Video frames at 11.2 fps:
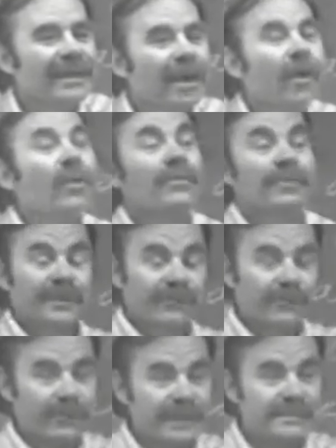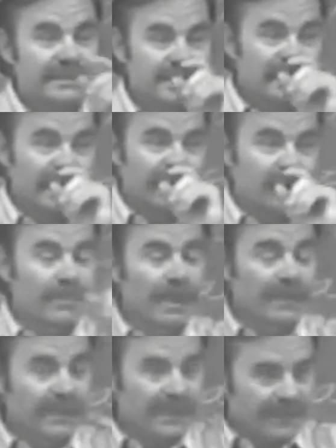oh, the fluorescent stain.
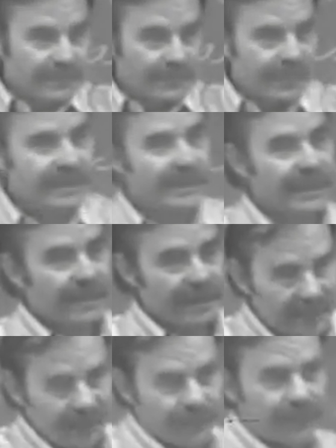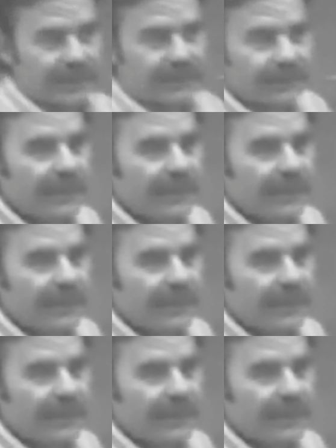Remind me to mention that afterwards.